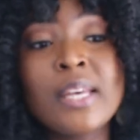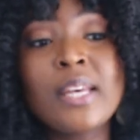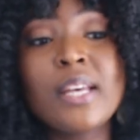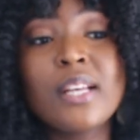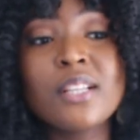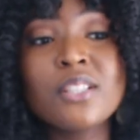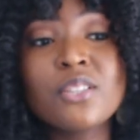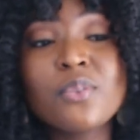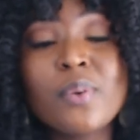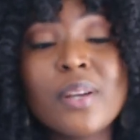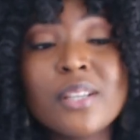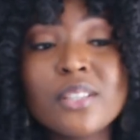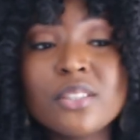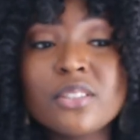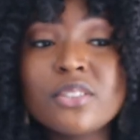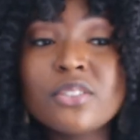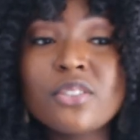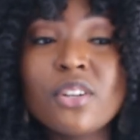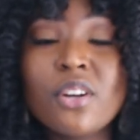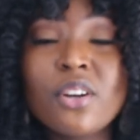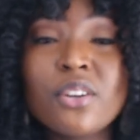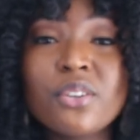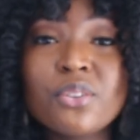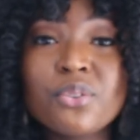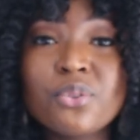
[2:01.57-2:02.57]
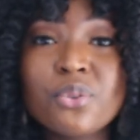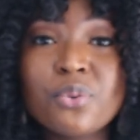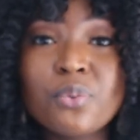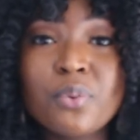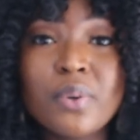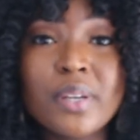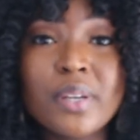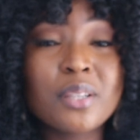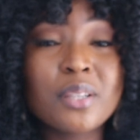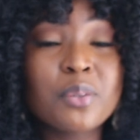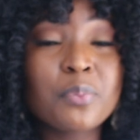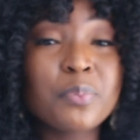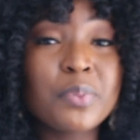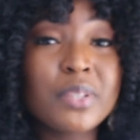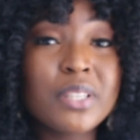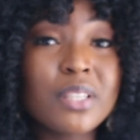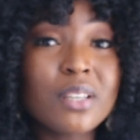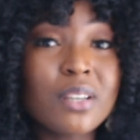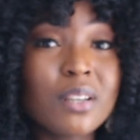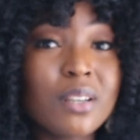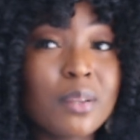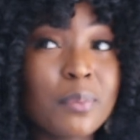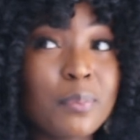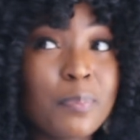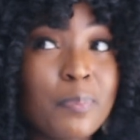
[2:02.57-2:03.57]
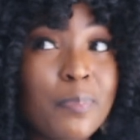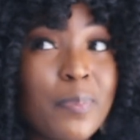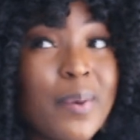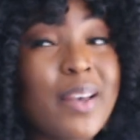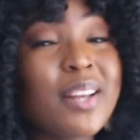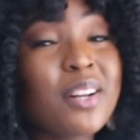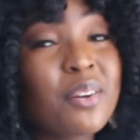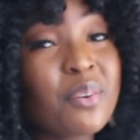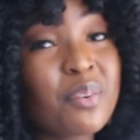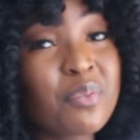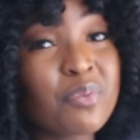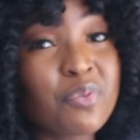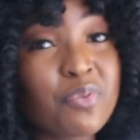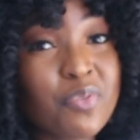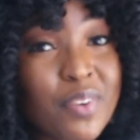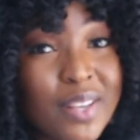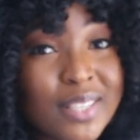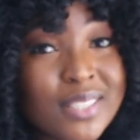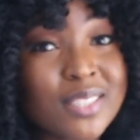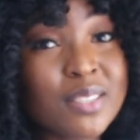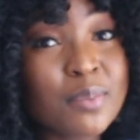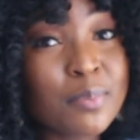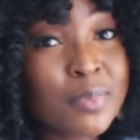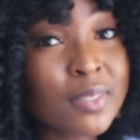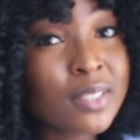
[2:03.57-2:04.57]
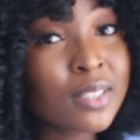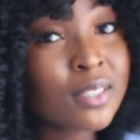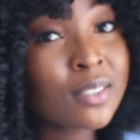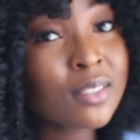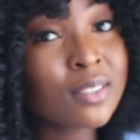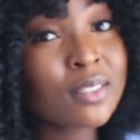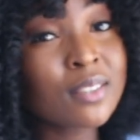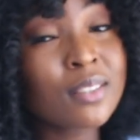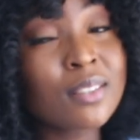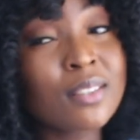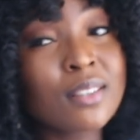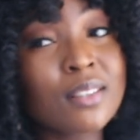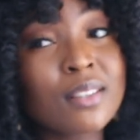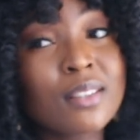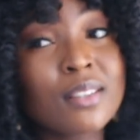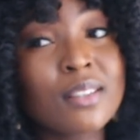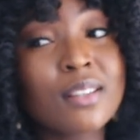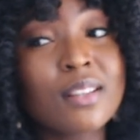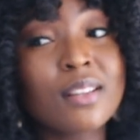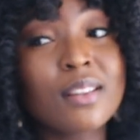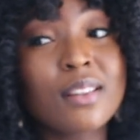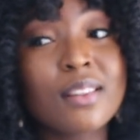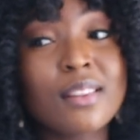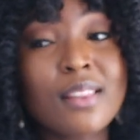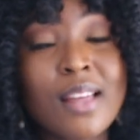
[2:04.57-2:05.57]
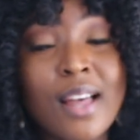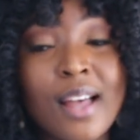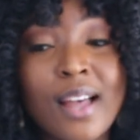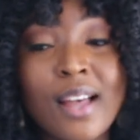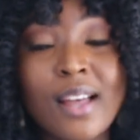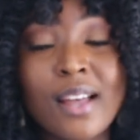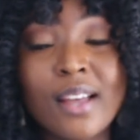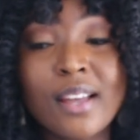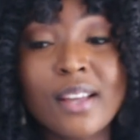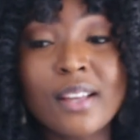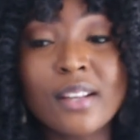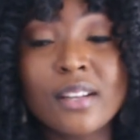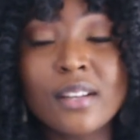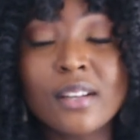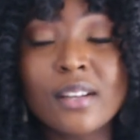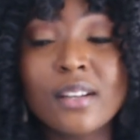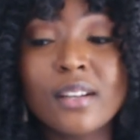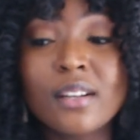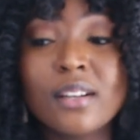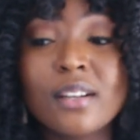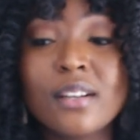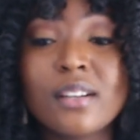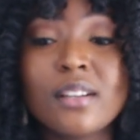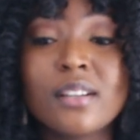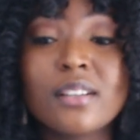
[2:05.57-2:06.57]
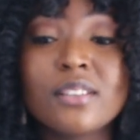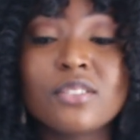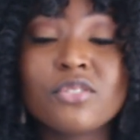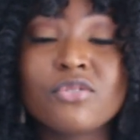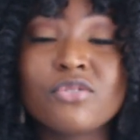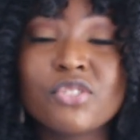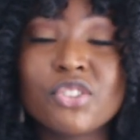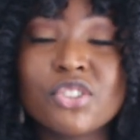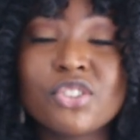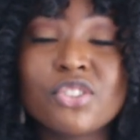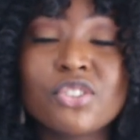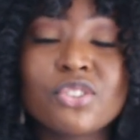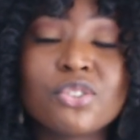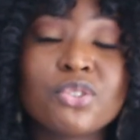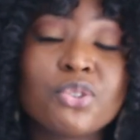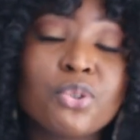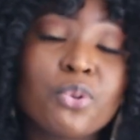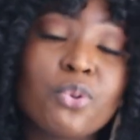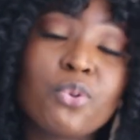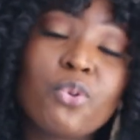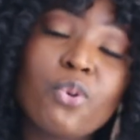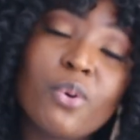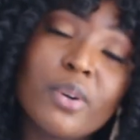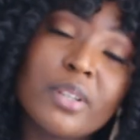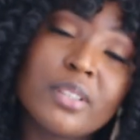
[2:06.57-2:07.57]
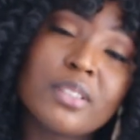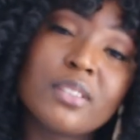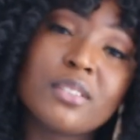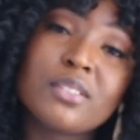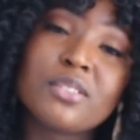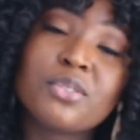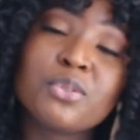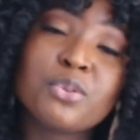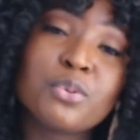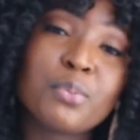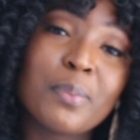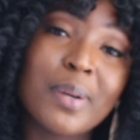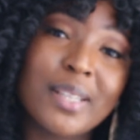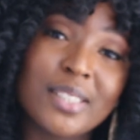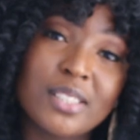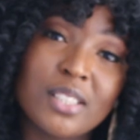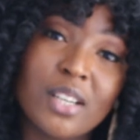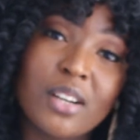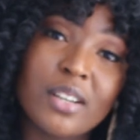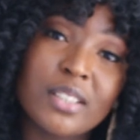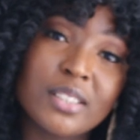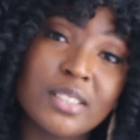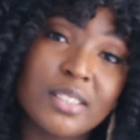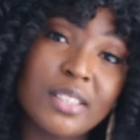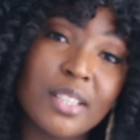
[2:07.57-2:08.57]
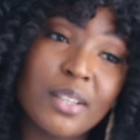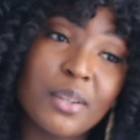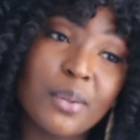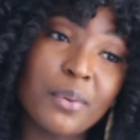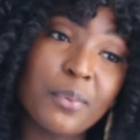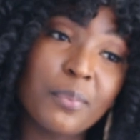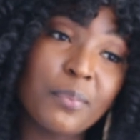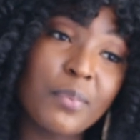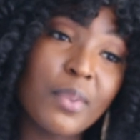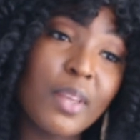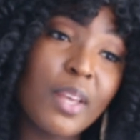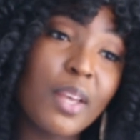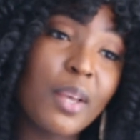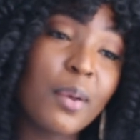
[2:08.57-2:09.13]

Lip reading: And so I just thought, you know it'll be a better investment than just going to do my Zara sale.